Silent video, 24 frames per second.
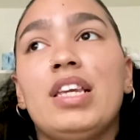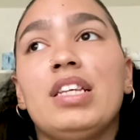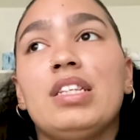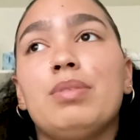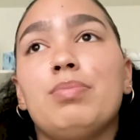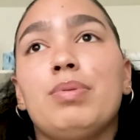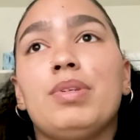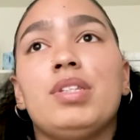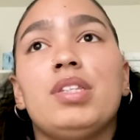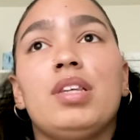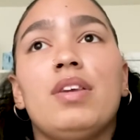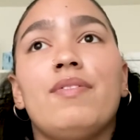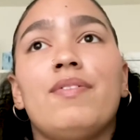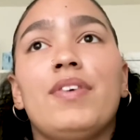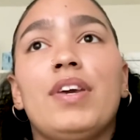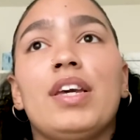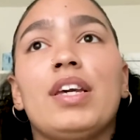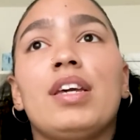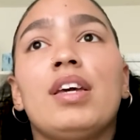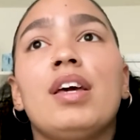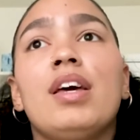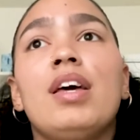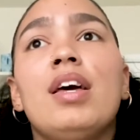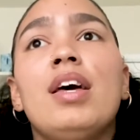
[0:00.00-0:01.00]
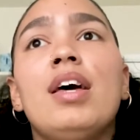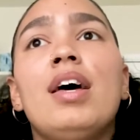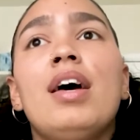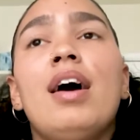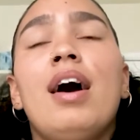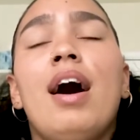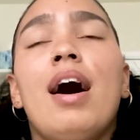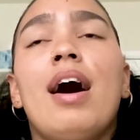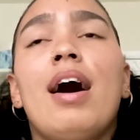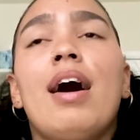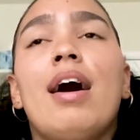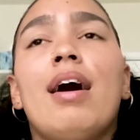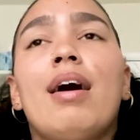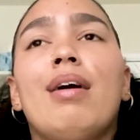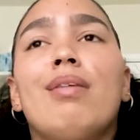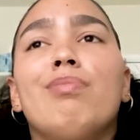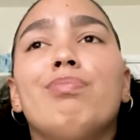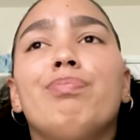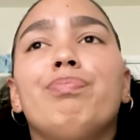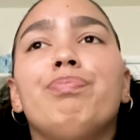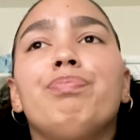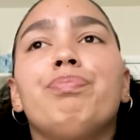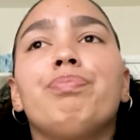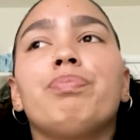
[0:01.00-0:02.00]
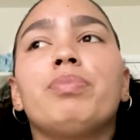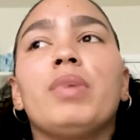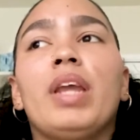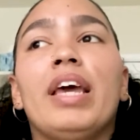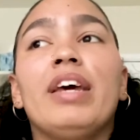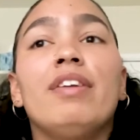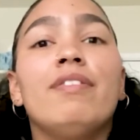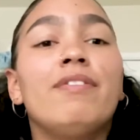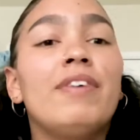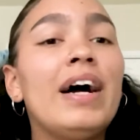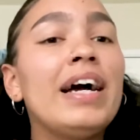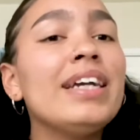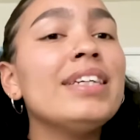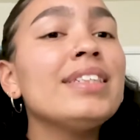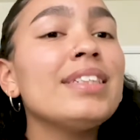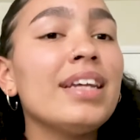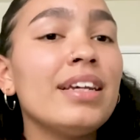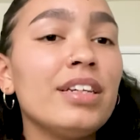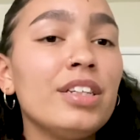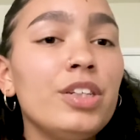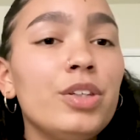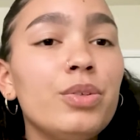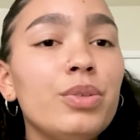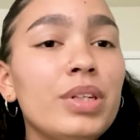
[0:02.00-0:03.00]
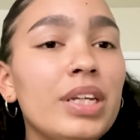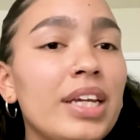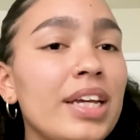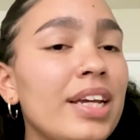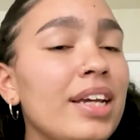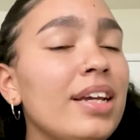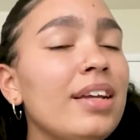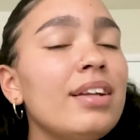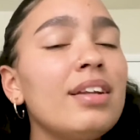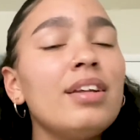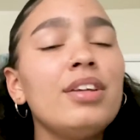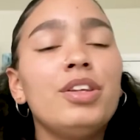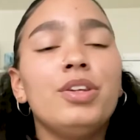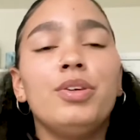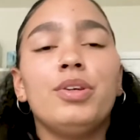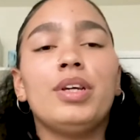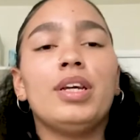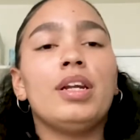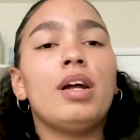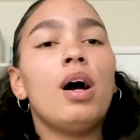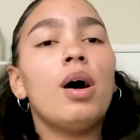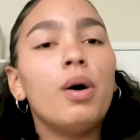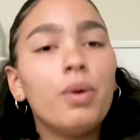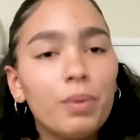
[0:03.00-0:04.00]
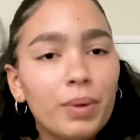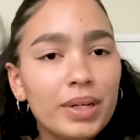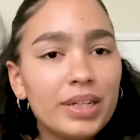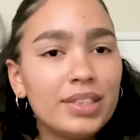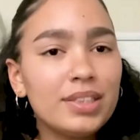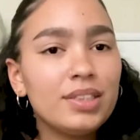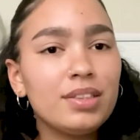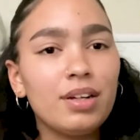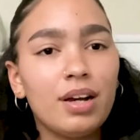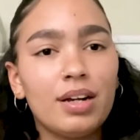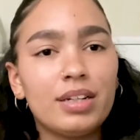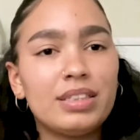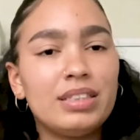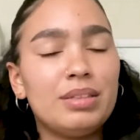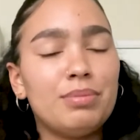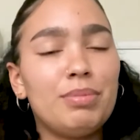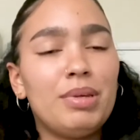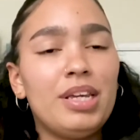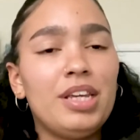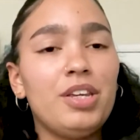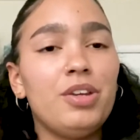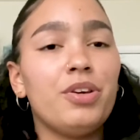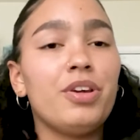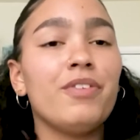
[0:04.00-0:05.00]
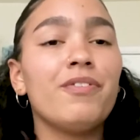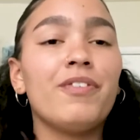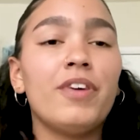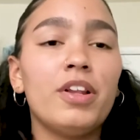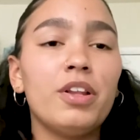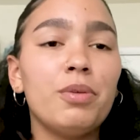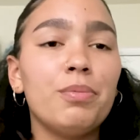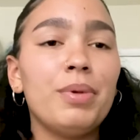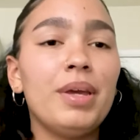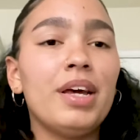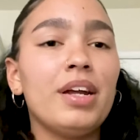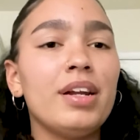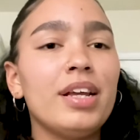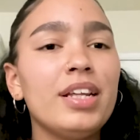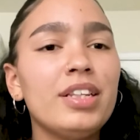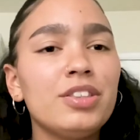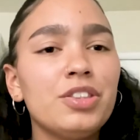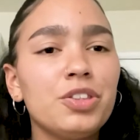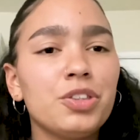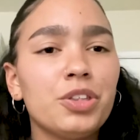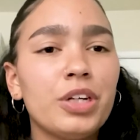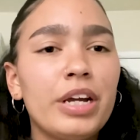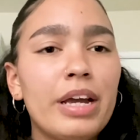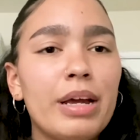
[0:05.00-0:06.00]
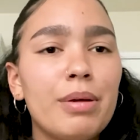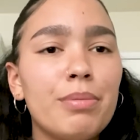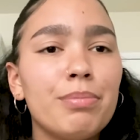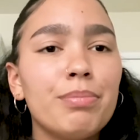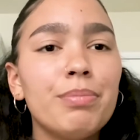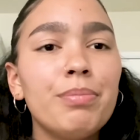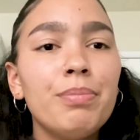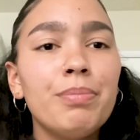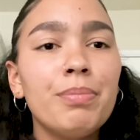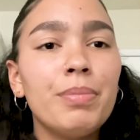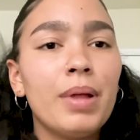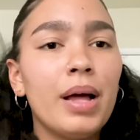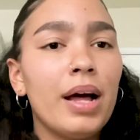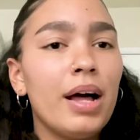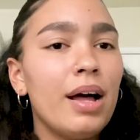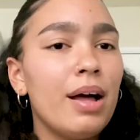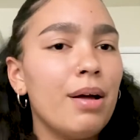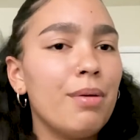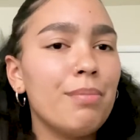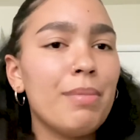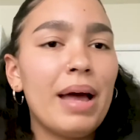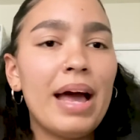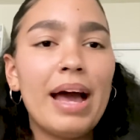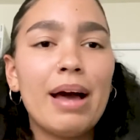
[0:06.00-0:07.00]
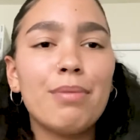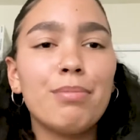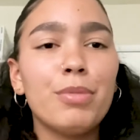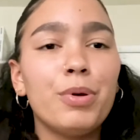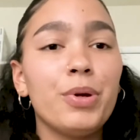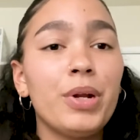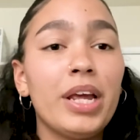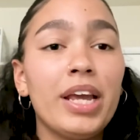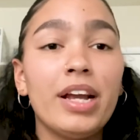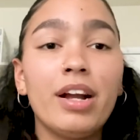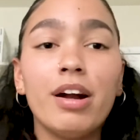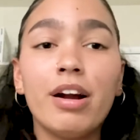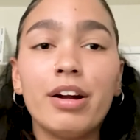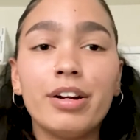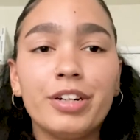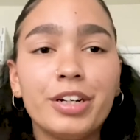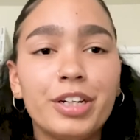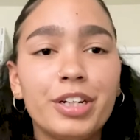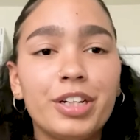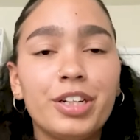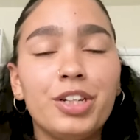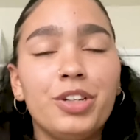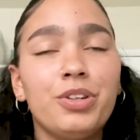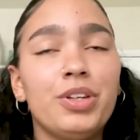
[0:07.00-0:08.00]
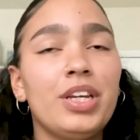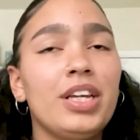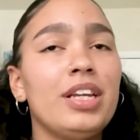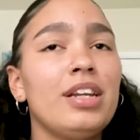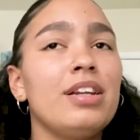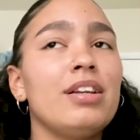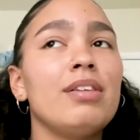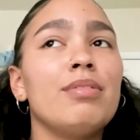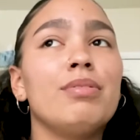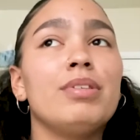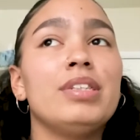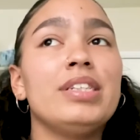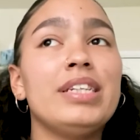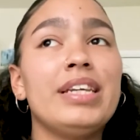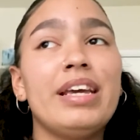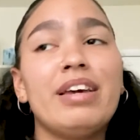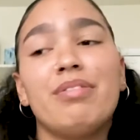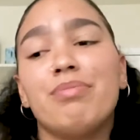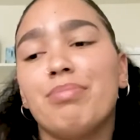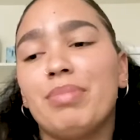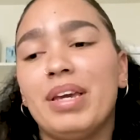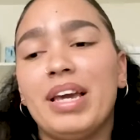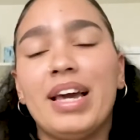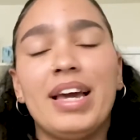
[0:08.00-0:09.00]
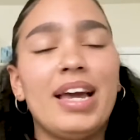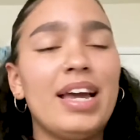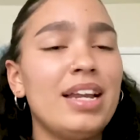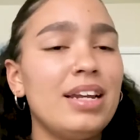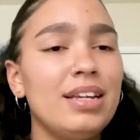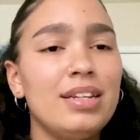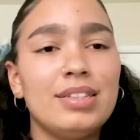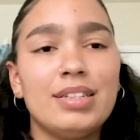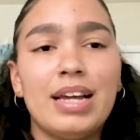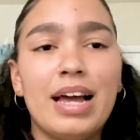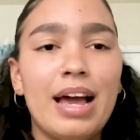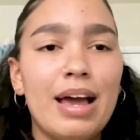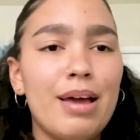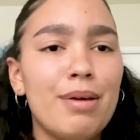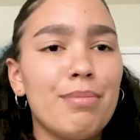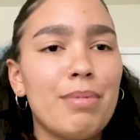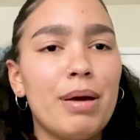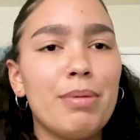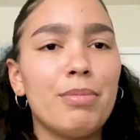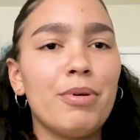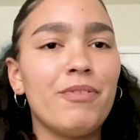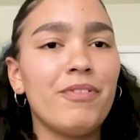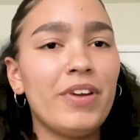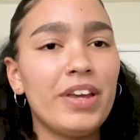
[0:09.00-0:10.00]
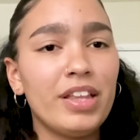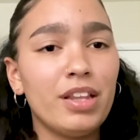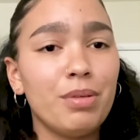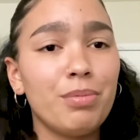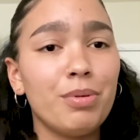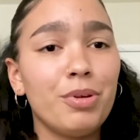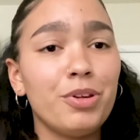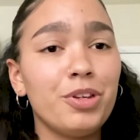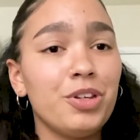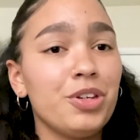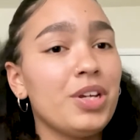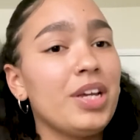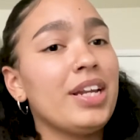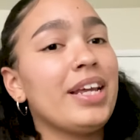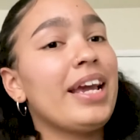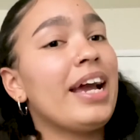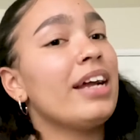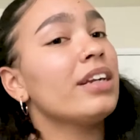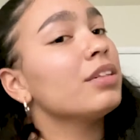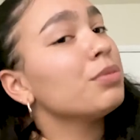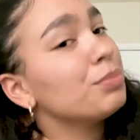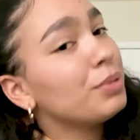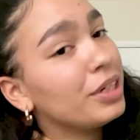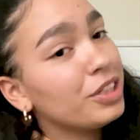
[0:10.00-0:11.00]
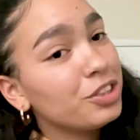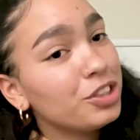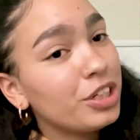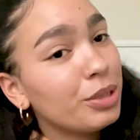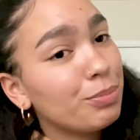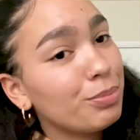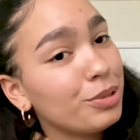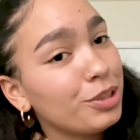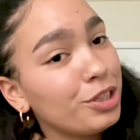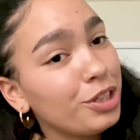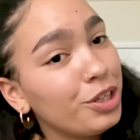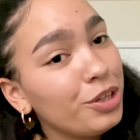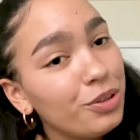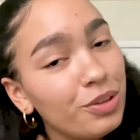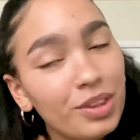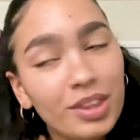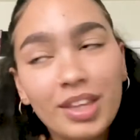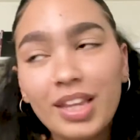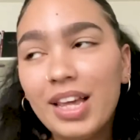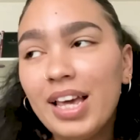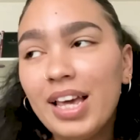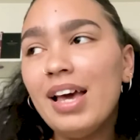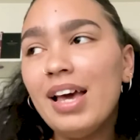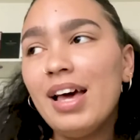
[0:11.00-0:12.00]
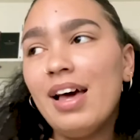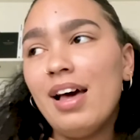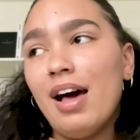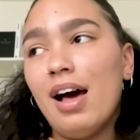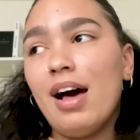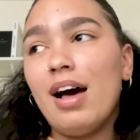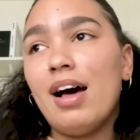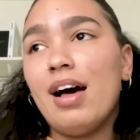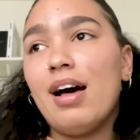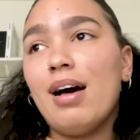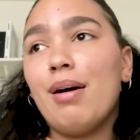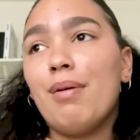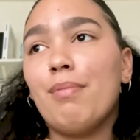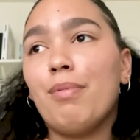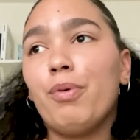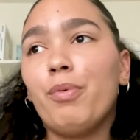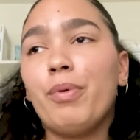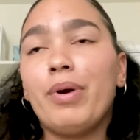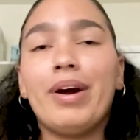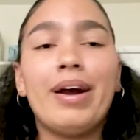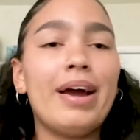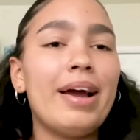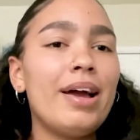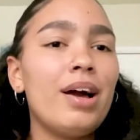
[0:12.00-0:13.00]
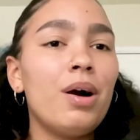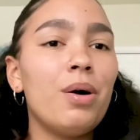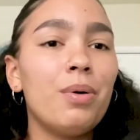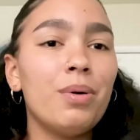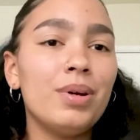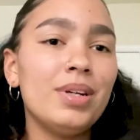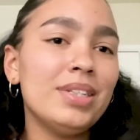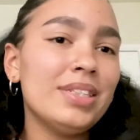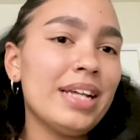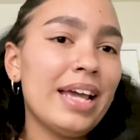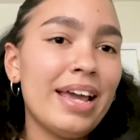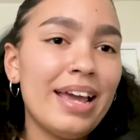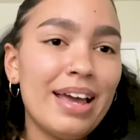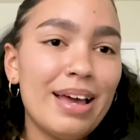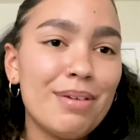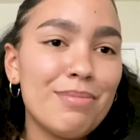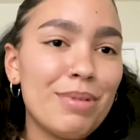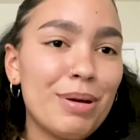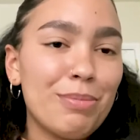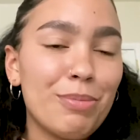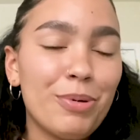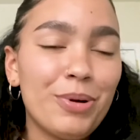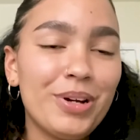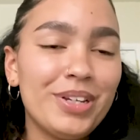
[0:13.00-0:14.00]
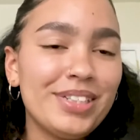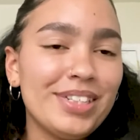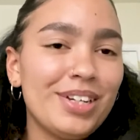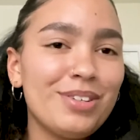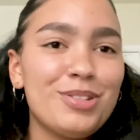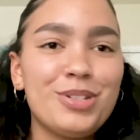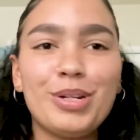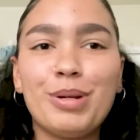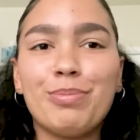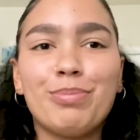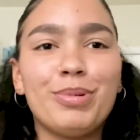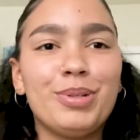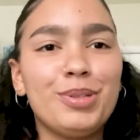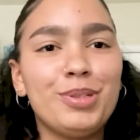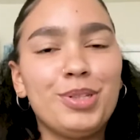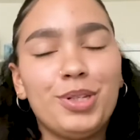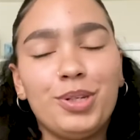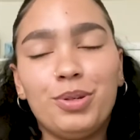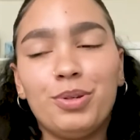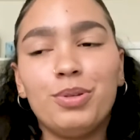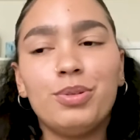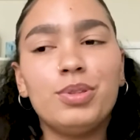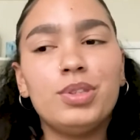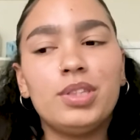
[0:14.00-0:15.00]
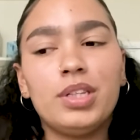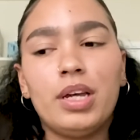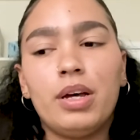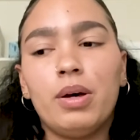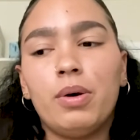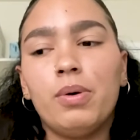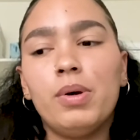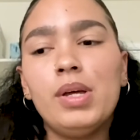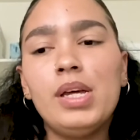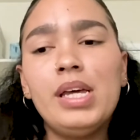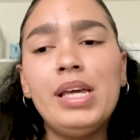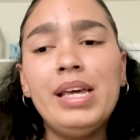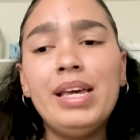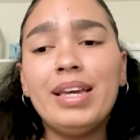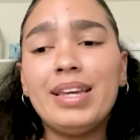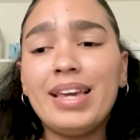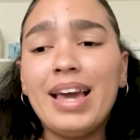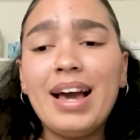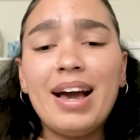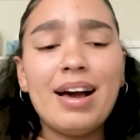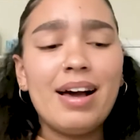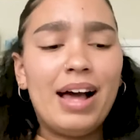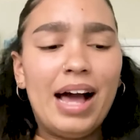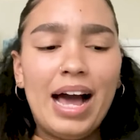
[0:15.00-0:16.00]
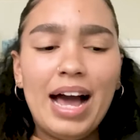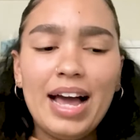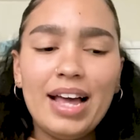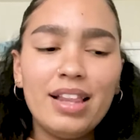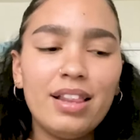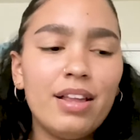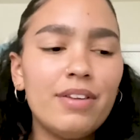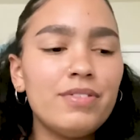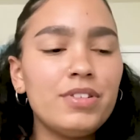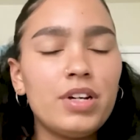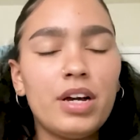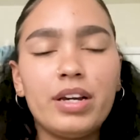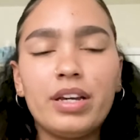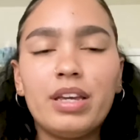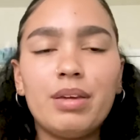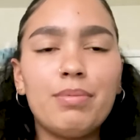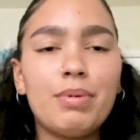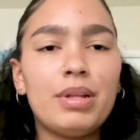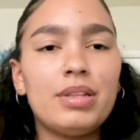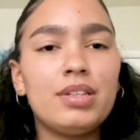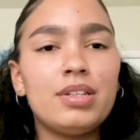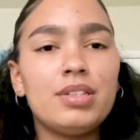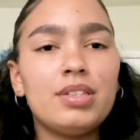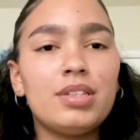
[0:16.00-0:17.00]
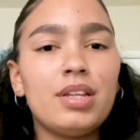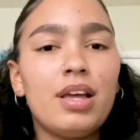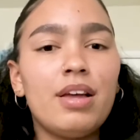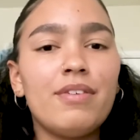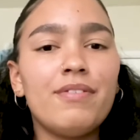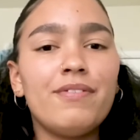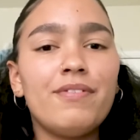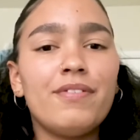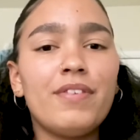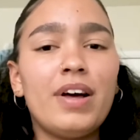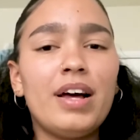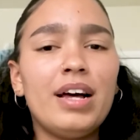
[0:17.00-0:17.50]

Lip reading: specific advice that you need, you can always talk to me. You can follow me on Instagram at Monet Garner. You can DM me at any time. I'm available. You can catch me at Shepherd Youth, where I always am. I'm always at Shepherd too. So yeah, I love talking about this stuff.